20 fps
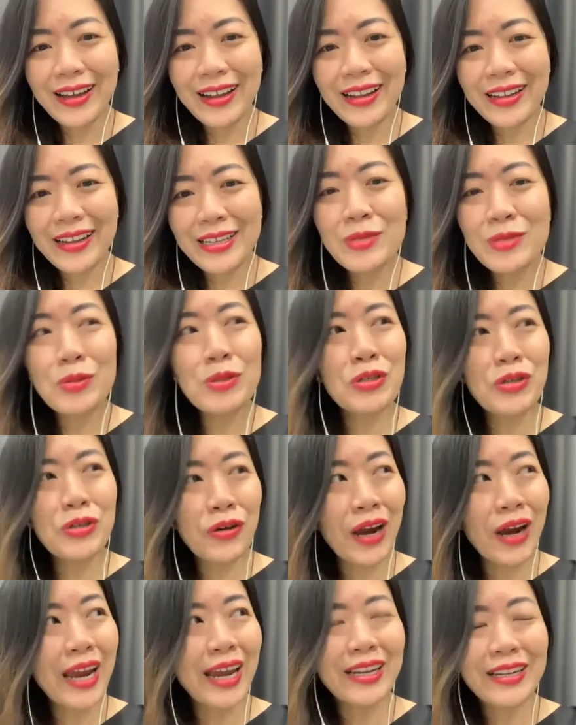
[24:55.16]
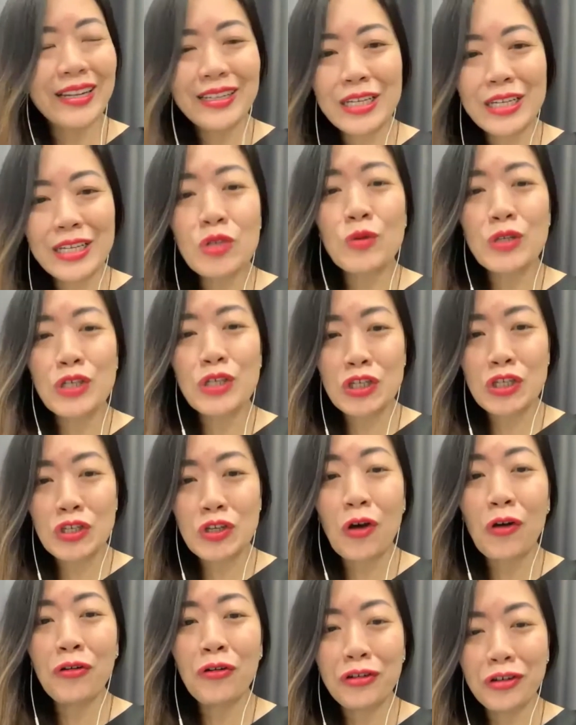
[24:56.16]
this was great. This was
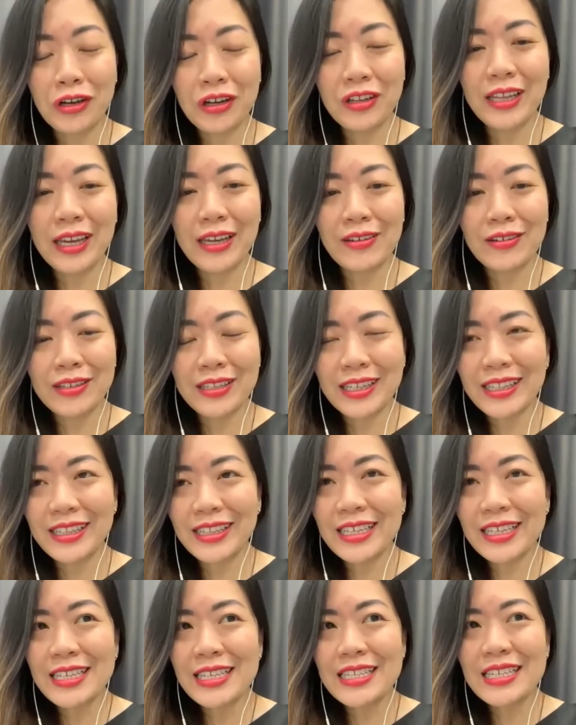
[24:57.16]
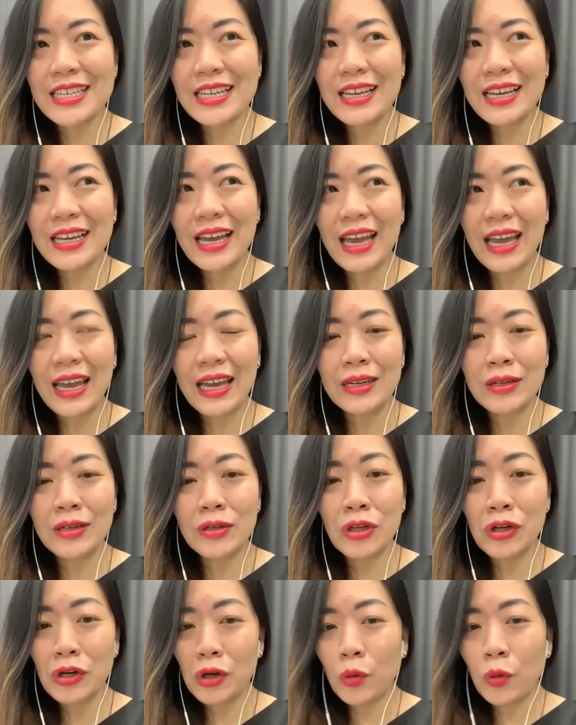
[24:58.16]
so good that you did this. And,
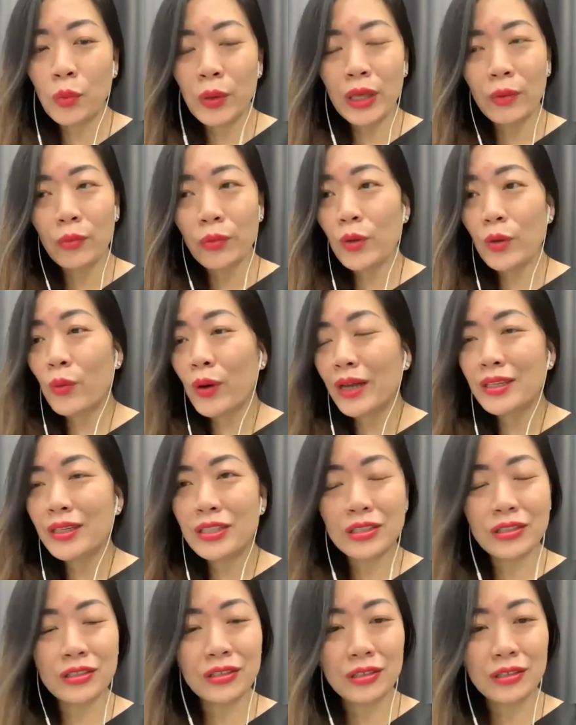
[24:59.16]
we want to